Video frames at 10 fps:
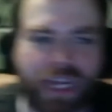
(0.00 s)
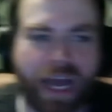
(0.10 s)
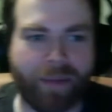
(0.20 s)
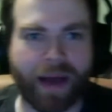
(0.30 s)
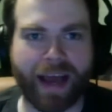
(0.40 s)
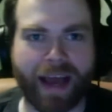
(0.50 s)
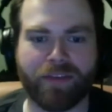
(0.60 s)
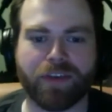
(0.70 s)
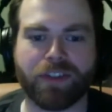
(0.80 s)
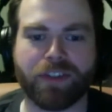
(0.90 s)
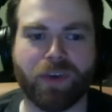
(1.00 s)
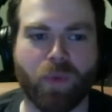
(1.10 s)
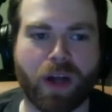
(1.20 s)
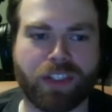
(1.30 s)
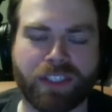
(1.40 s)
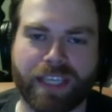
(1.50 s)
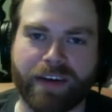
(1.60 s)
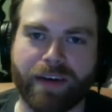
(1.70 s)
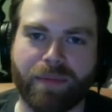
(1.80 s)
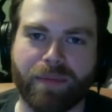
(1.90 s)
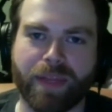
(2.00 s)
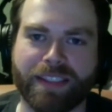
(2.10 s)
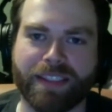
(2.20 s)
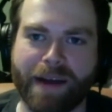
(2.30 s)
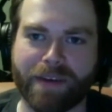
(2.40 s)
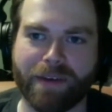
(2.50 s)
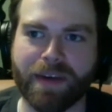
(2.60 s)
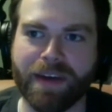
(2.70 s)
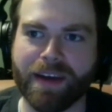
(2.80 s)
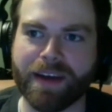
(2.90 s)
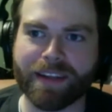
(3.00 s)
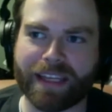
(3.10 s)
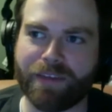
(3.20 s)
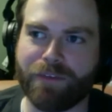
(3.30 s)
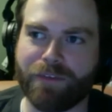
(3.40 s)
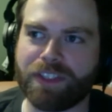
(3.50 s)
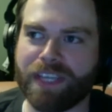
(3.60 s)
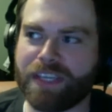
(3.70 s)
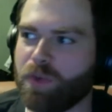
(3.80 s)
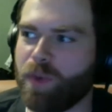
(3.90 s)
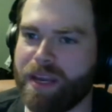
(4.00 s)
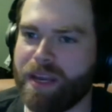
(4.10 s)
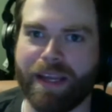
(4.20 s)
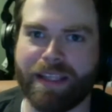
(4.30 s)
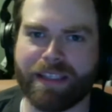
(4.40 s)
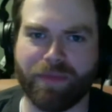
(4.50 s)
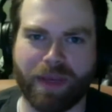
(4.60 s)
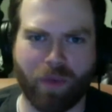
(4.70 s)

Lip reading: time I ever watched Sarah play Skyrim. Like the first 20 minutes of me